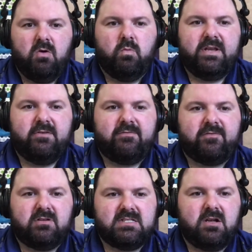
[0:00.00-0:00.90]
When you
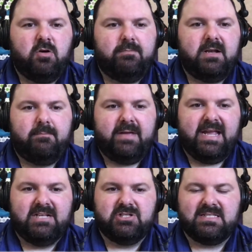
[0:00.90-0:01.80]
first open up
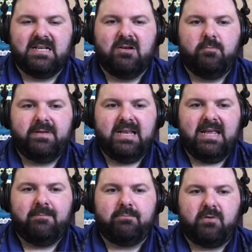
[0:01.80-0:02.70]
Pages and open
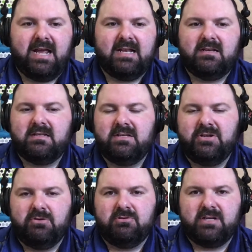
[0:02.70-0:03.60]
a brand
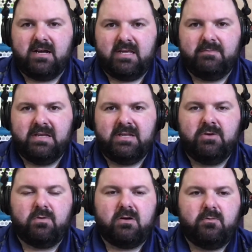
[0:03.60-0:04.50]
new document,
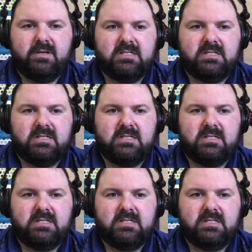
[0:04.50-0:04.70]
you are going to